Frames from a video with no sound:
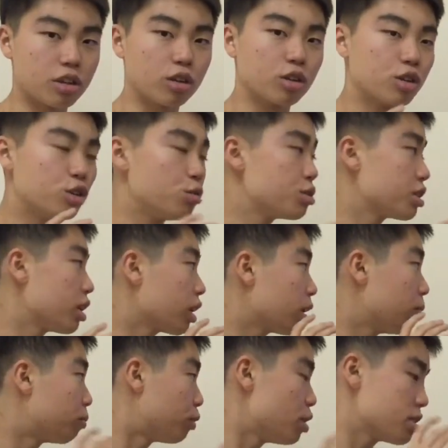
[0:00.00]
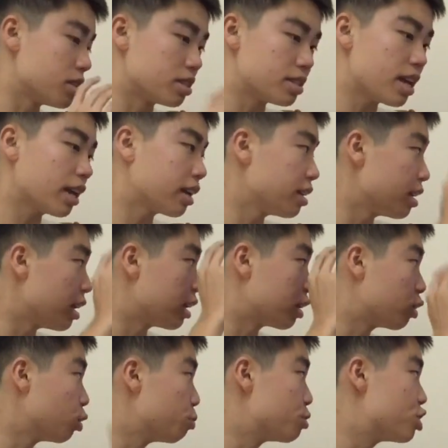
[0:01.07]
on who's going to come first and second in
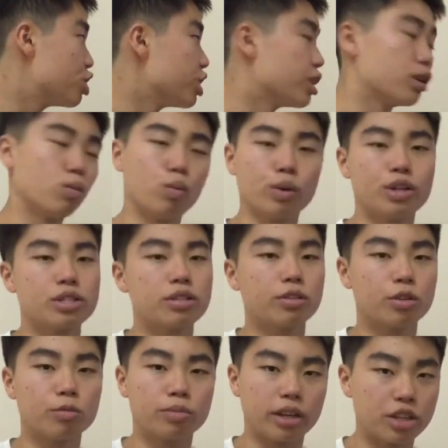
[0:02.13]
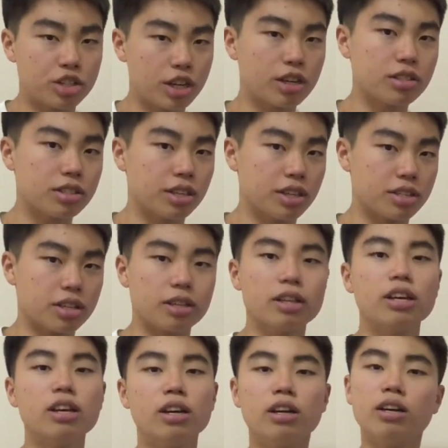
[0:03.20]
Group G, which is the group that Chelsea is in.
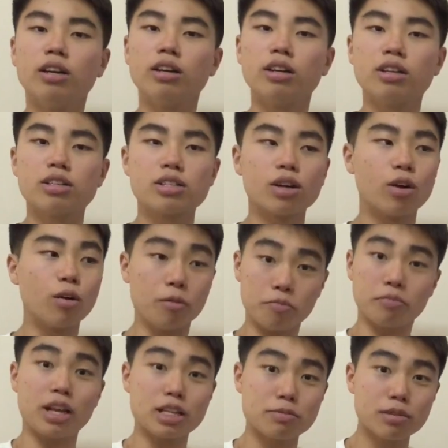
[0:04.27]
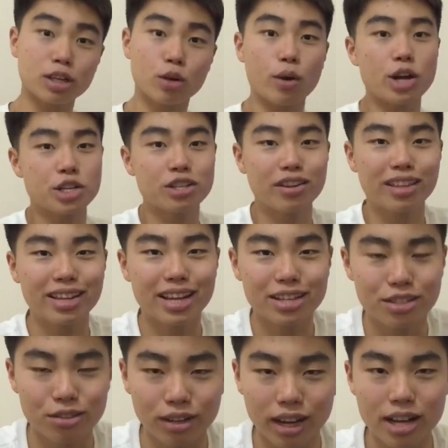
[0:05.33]
So, that's my question of the day
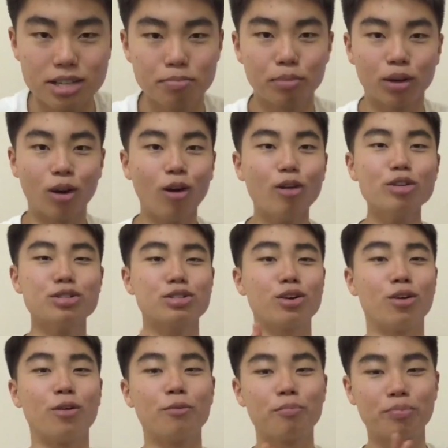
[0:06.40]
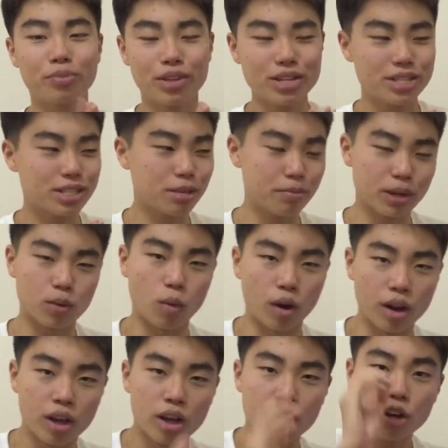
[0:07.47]
to you guys. But also, this is a big
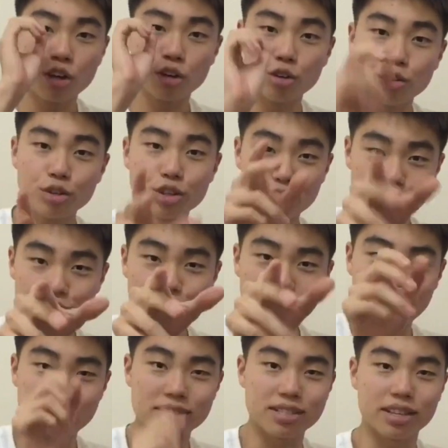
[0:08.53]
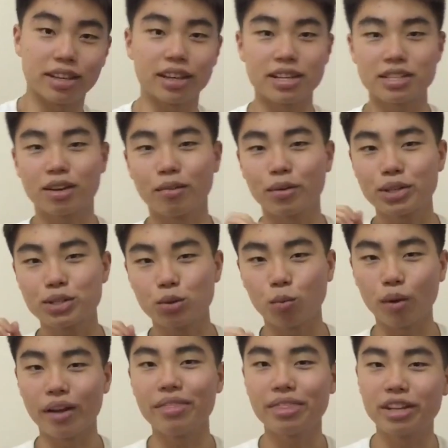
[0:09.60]
one. Who do you guys think is going to
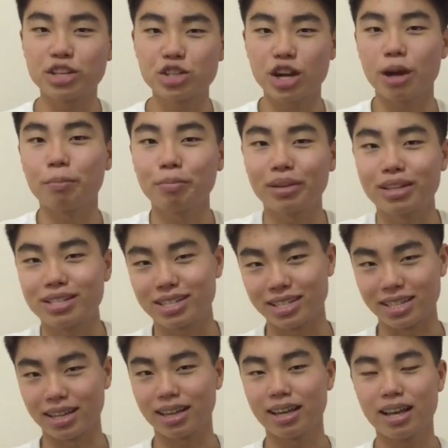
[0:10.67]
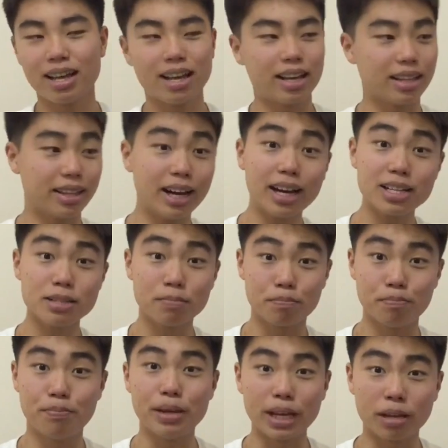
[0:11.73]
win the Champions League? And that is
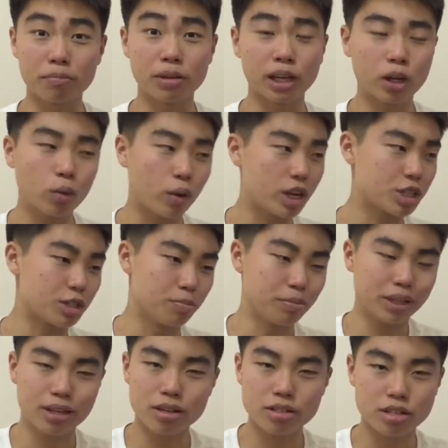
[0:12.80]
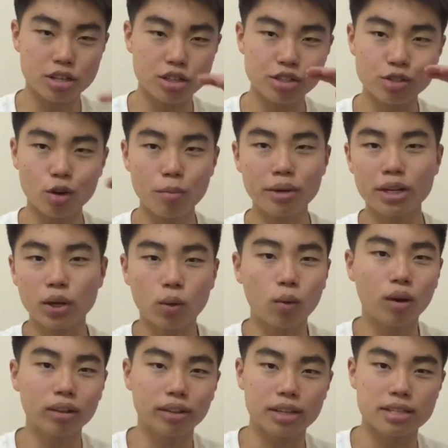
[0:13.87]
a big, big question because there's so many
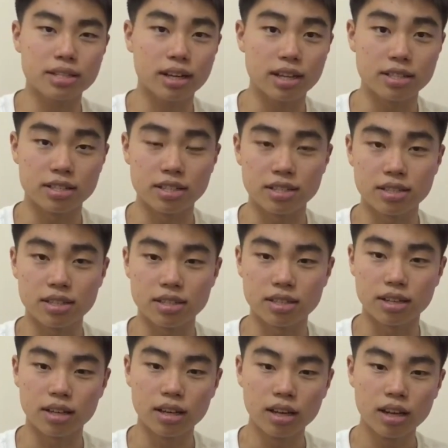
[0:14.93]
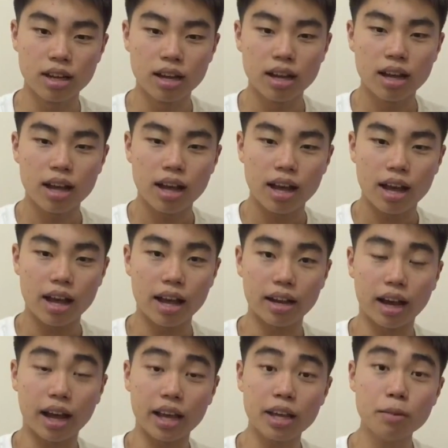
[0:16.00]
quality sides this season.
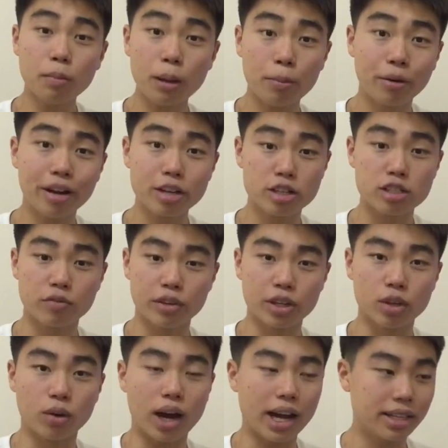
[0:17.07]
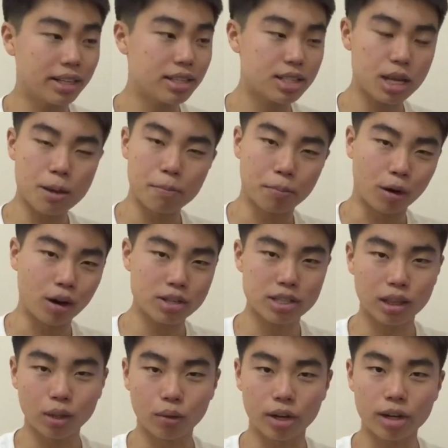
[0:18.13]
And in my predictions video, I did say
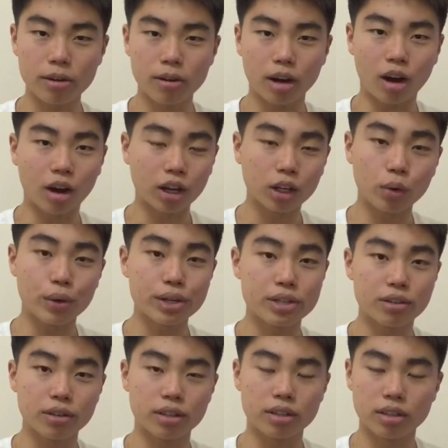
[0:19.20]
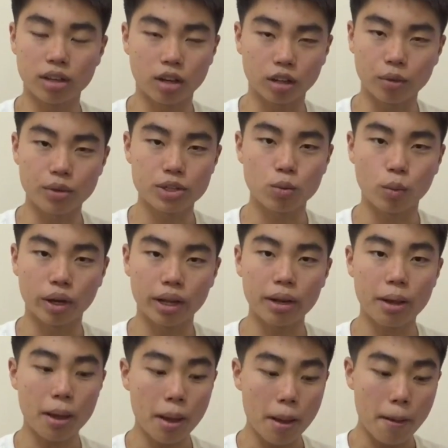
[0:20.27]
Barcelona are going to win
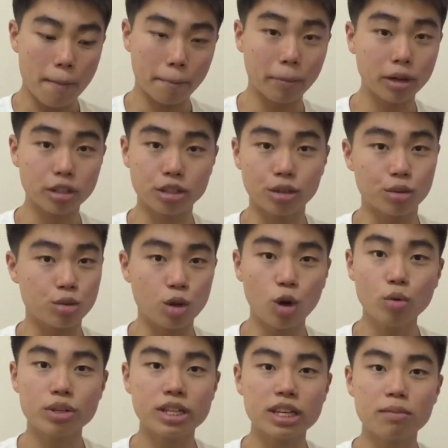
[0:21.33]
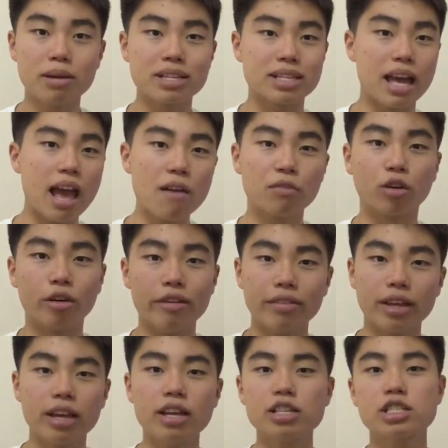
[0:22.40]
it. But, no team has ever in
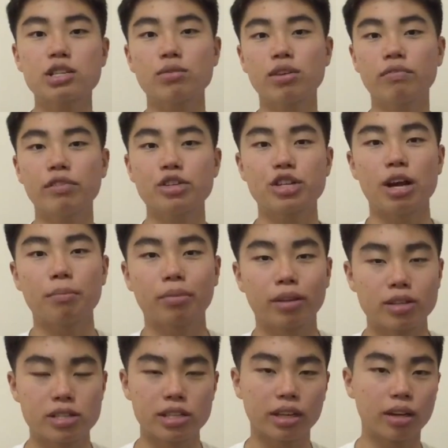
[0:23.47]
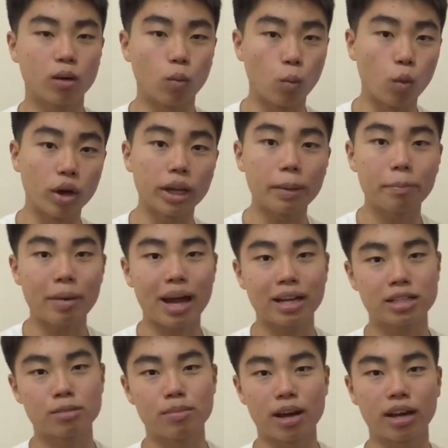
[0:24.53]
the history of the Champions League won it
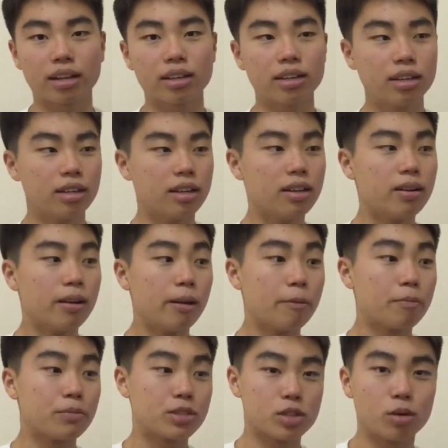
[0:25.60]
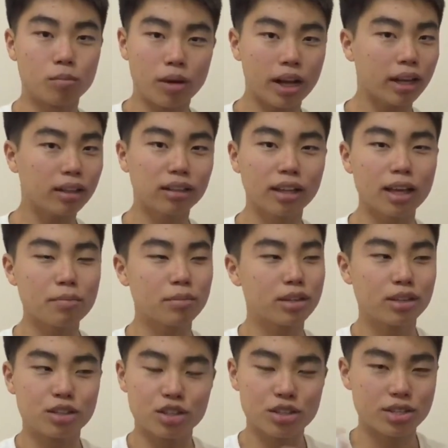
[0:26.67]
back-to-back. So my claim
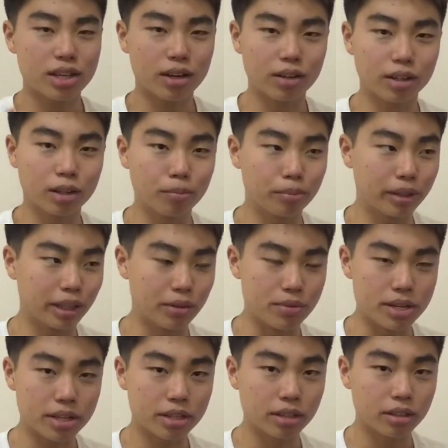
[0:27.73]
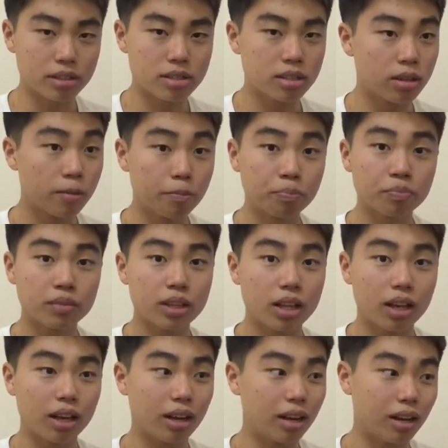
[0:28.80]
could just sound completely ridiculous.
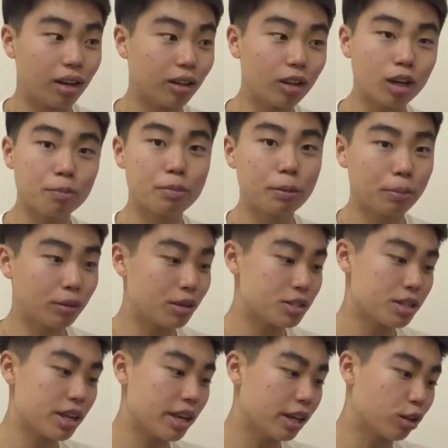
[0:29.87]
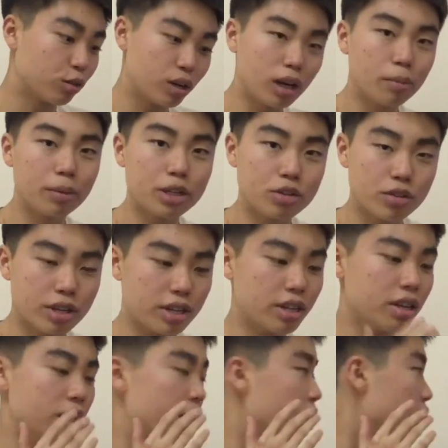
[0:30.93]
A lot of people are saying Real
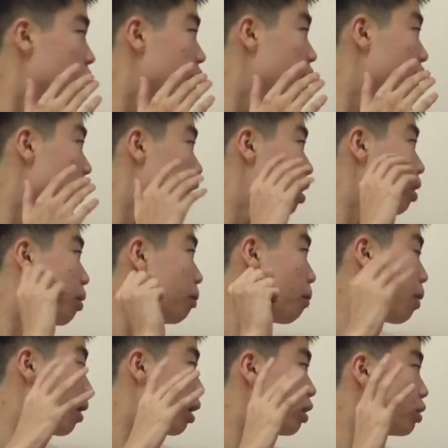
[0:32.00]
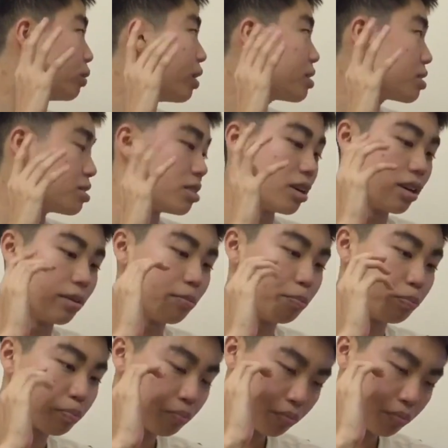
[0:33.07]
Madrid. Who else is there?